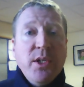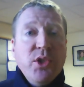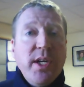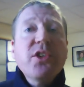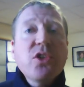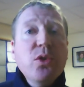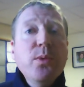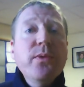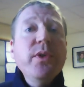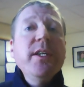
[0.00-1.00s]
So that's
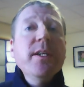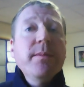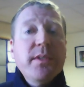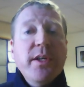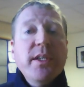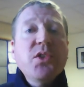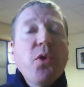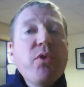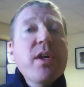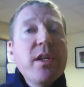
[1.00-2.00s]
two freedoms that he's
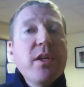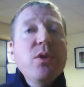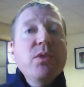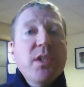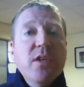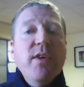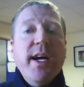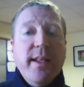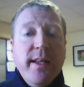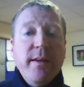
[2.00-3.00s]
not really used
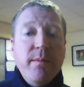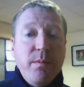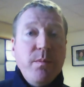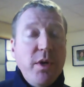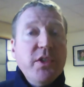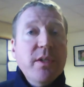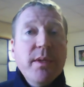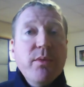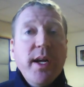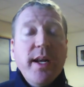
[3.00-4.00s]
correctly and
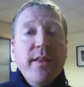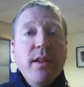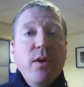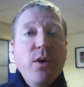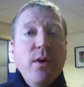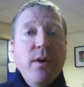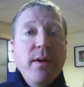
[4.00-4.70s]
possibly breaking the law.